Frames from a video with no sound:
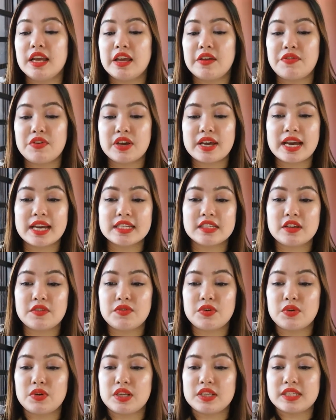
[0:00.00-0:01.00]
If you
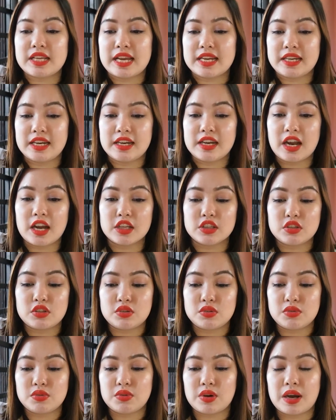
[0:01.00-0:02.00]
guys have noticed, I did
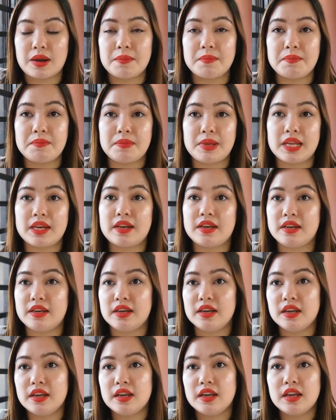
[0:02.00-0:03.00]
not do a
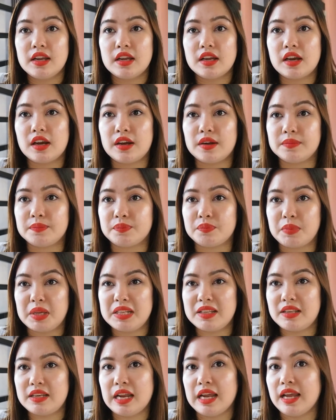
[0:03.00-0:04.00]

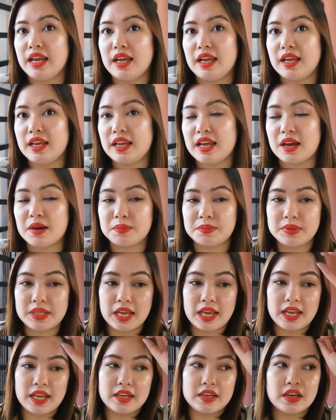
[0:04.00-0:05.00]
midday
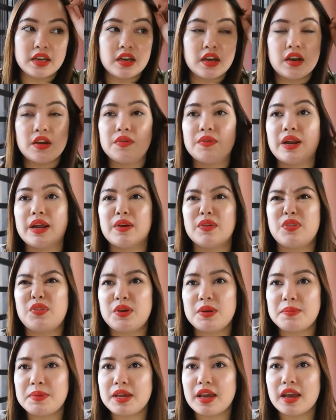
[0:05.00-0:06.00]
update
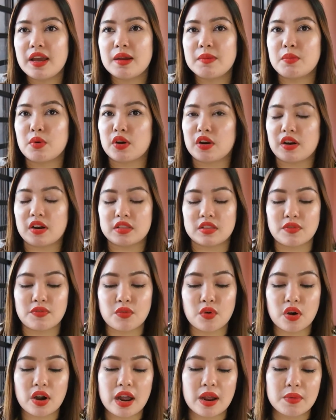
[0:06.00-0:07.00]
around 3 p.m. or at
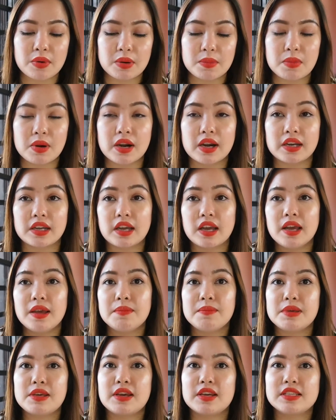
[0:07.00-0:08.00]
the 4-hour mark
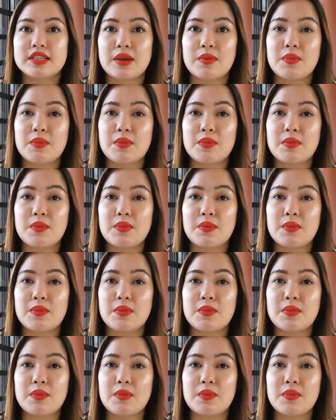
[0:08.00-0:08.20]
because